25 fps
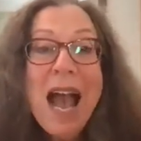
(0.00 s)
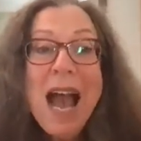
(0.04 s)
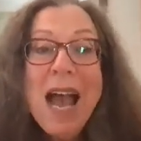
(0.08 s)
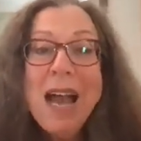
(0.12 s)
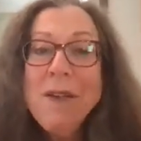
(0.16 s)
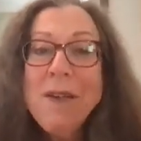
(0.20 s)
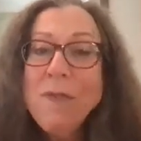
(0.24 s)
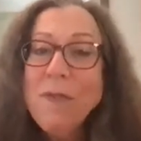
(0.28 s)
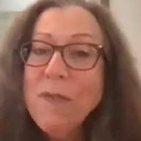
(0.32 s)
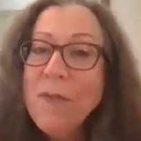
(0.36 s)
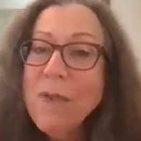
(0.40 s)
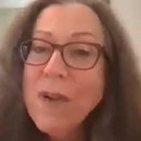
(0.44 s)
I
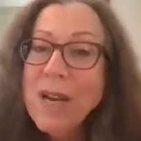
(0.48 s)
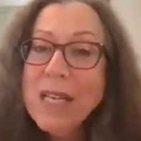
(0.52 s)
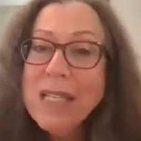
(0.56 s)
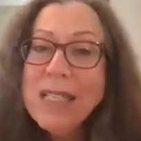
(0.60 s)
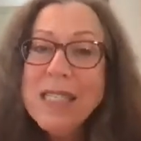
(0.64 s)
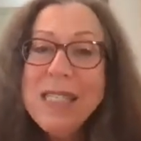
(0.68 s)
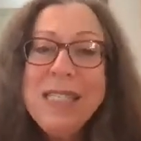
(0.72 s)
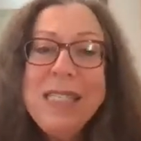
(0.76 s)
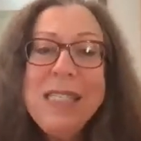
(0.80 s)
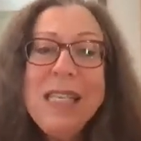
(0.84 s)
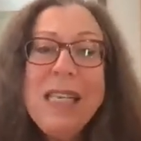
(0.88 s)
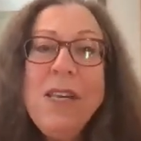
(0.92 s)

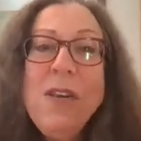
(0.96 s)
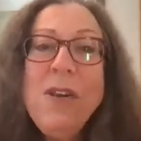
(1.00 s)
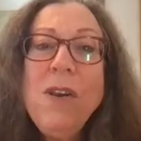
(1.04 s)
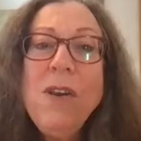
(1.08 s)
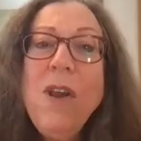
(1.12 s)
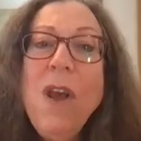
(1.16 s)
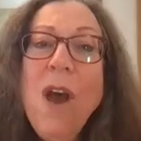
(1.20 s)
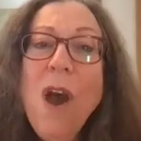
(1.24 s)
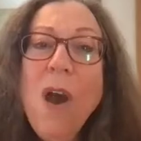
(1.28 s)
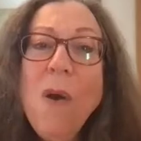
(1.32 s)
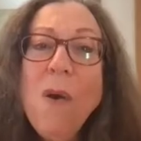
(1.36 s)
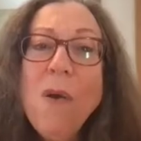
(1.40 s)
really
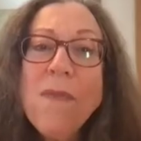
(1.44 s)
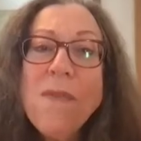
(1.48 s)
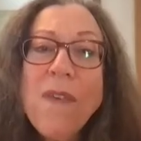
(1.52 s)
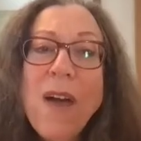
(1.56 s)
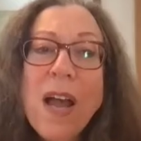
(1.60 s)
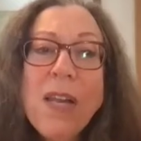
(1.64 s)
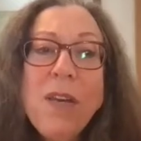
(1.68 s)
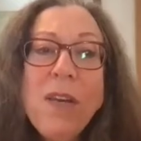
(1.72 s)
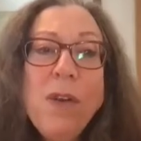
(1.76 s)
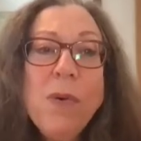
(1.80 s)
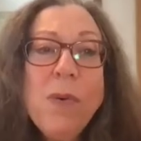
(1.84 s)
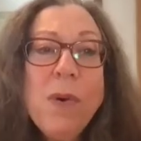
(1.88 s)
didn't know if
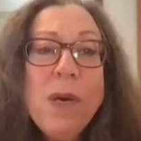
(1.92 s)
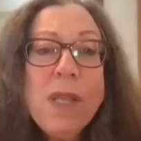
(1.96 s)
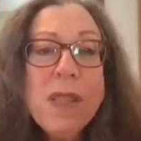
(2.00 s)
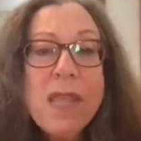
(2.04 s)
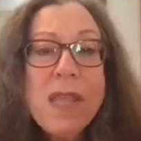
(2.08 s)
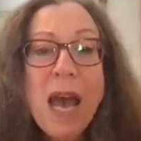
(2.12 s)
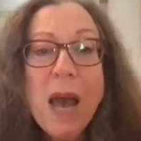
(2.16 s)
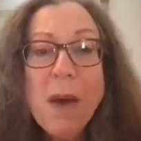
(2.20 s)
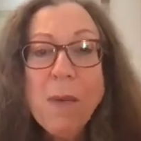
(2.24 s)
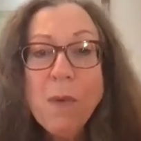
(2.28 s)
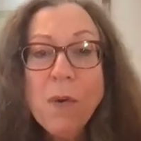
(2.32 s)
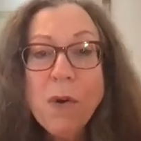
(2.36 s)
I knew what
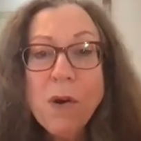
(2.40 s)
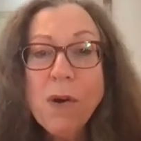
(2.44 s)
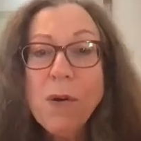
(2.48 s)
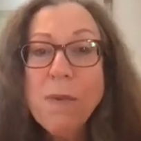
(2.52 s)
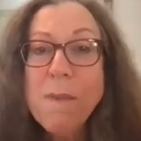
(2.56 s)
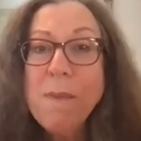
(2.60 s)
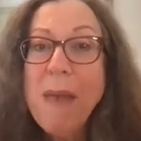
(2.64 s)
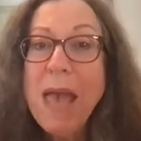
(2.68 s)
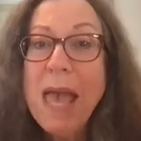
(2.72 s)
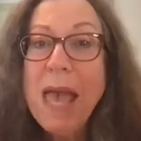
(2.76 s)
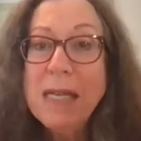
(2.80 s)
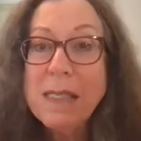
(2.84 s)
that
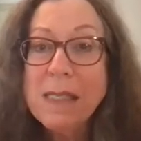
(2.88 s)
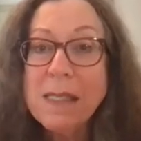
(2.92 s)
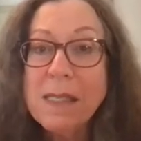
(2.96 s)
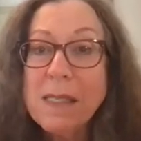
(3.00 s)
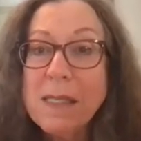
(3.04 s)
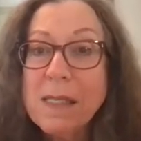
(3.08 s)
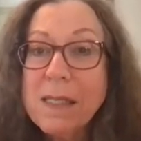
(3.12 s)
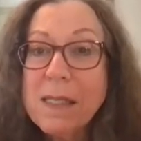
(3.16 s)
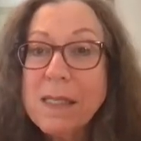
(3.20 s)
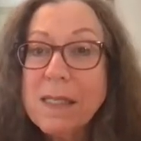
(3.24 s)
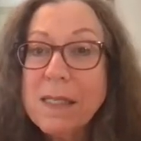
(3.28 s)
word meant.